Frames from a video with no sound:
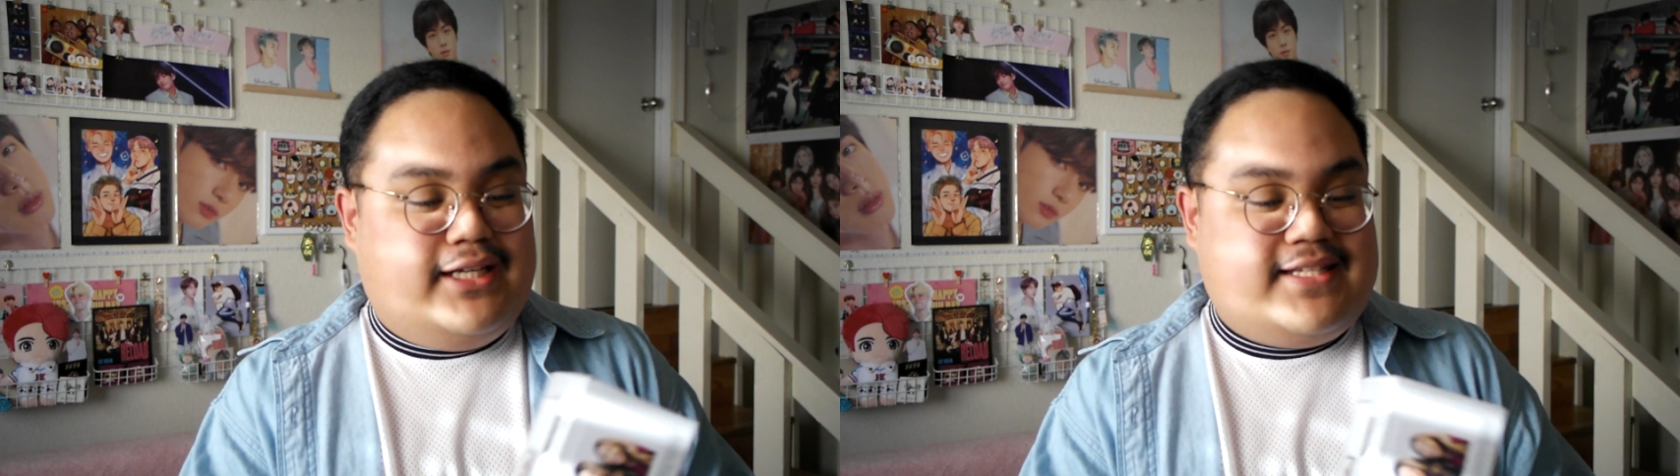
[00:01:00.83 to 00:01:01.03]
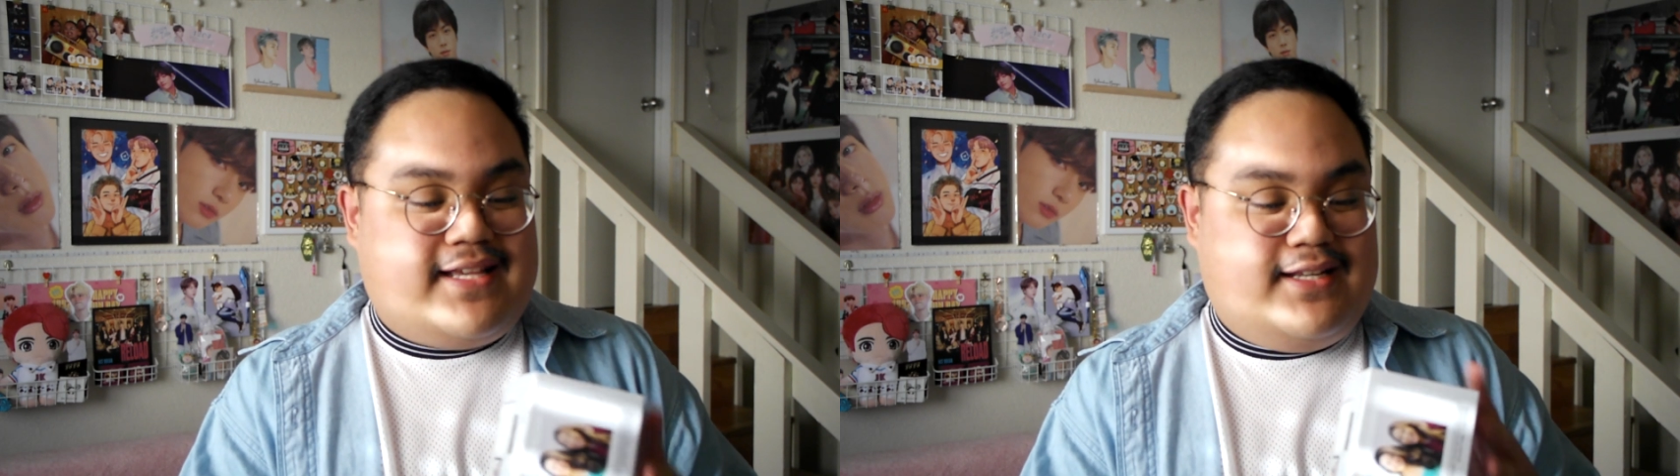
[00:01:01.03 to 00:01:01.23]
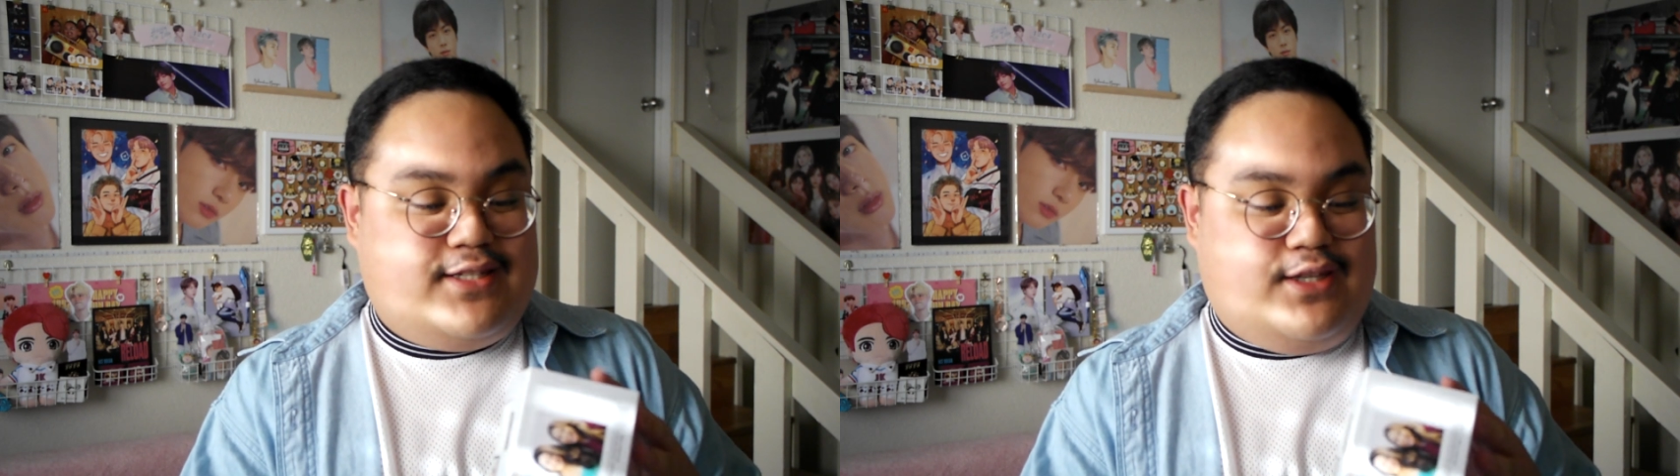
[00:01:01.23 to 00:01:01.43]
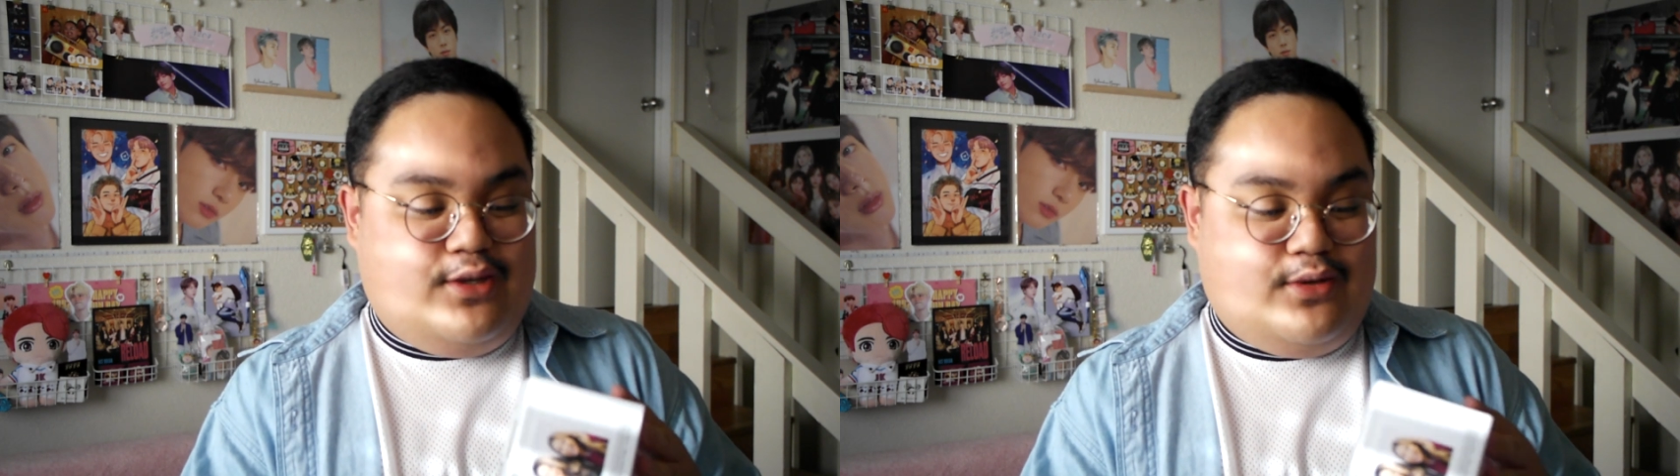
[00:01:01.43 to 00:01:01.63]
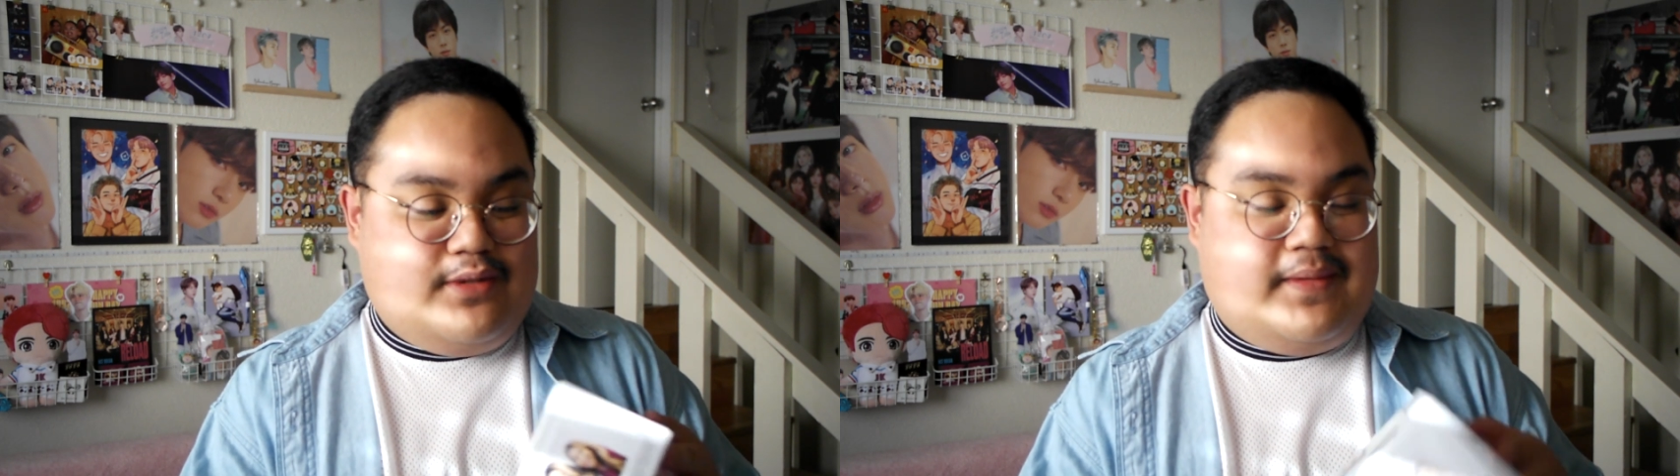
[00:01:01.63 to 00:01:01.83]
excited to
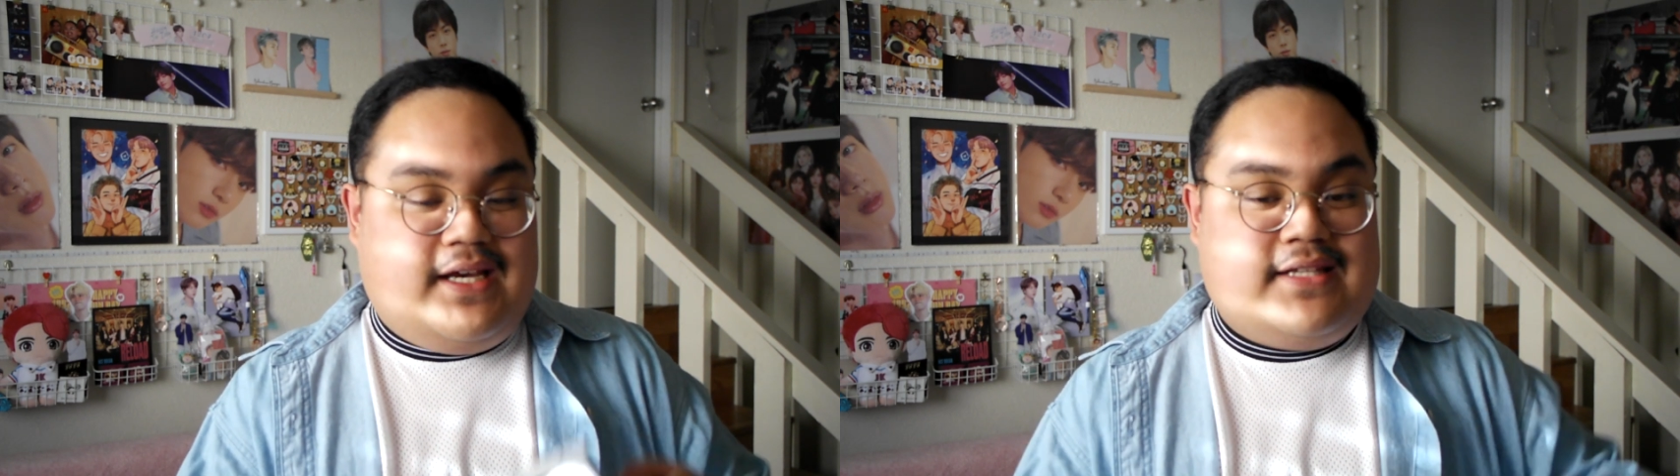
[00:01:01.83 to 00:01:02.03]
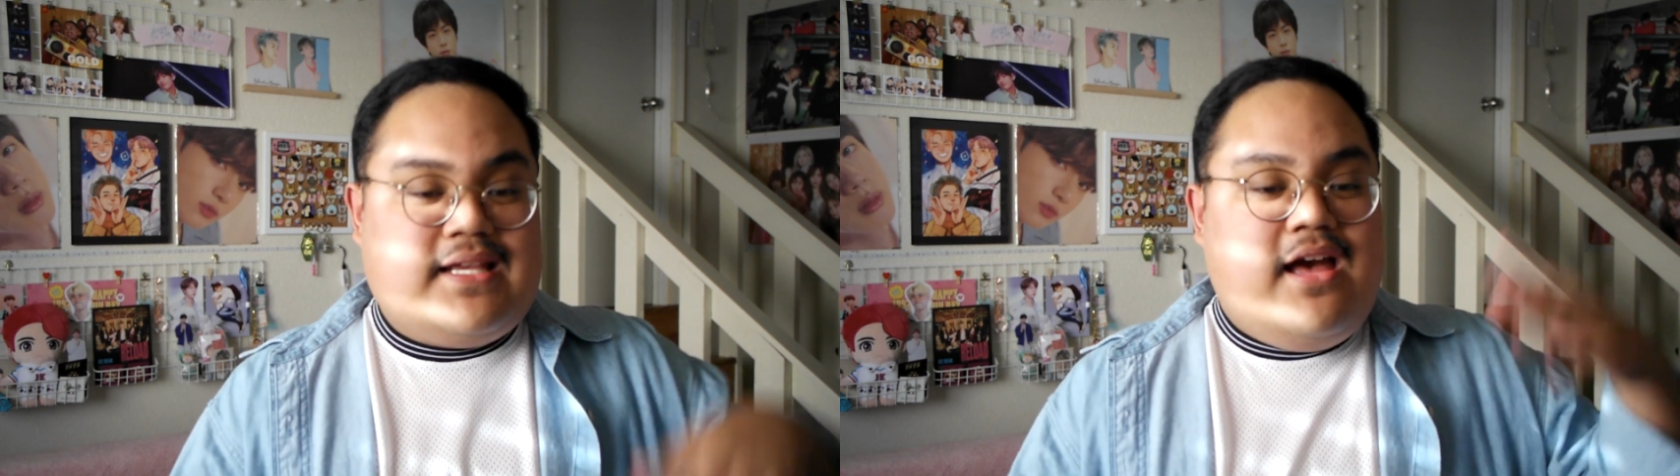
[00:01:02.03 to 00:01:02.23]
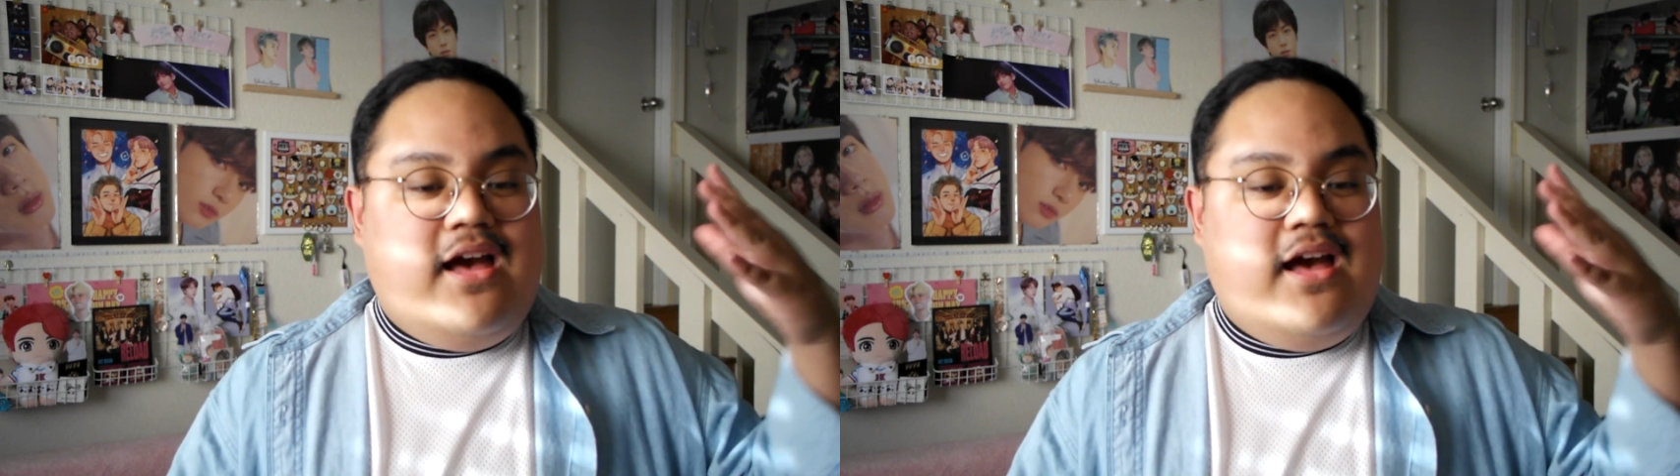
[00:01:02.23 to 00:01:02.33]
use because